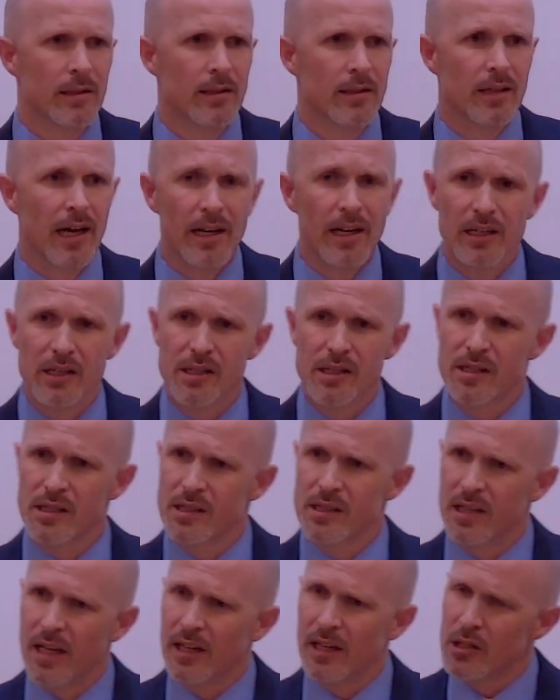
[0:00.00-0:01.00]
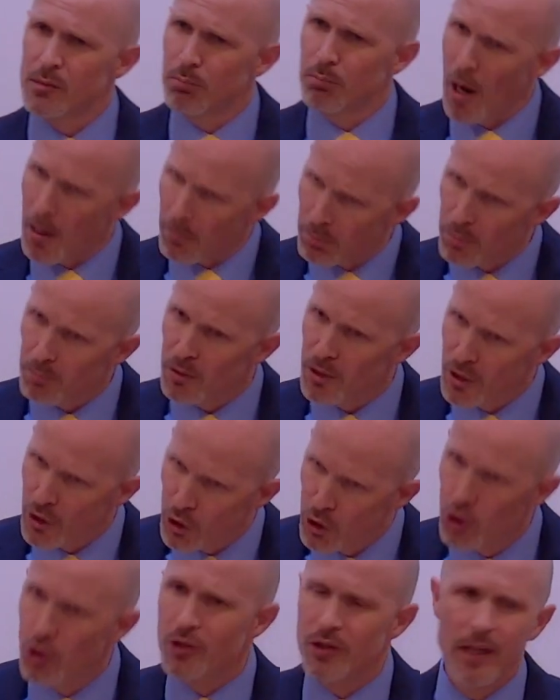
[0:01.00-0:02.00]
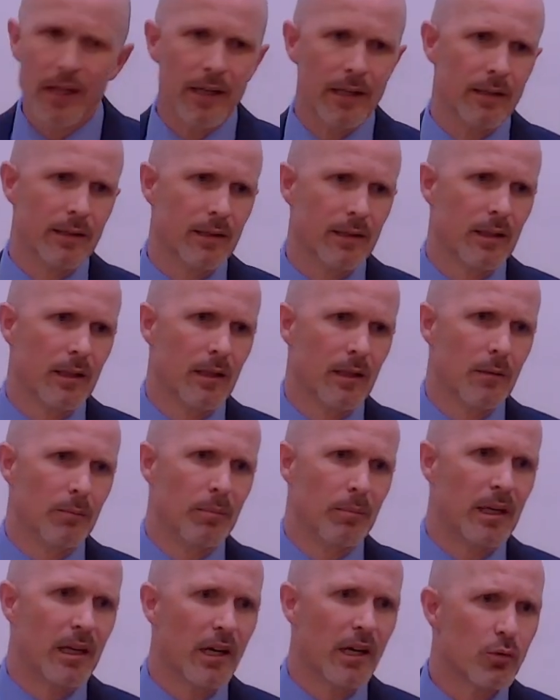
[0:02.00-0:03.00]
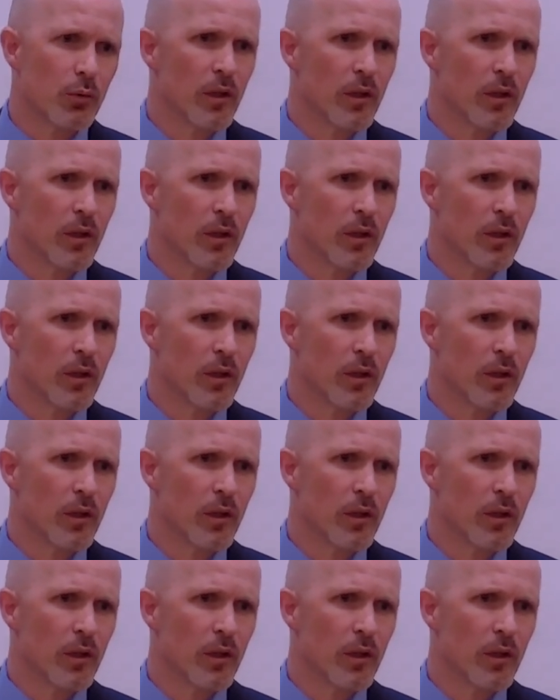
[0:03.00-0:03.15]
that is, that is probably a good thing because we are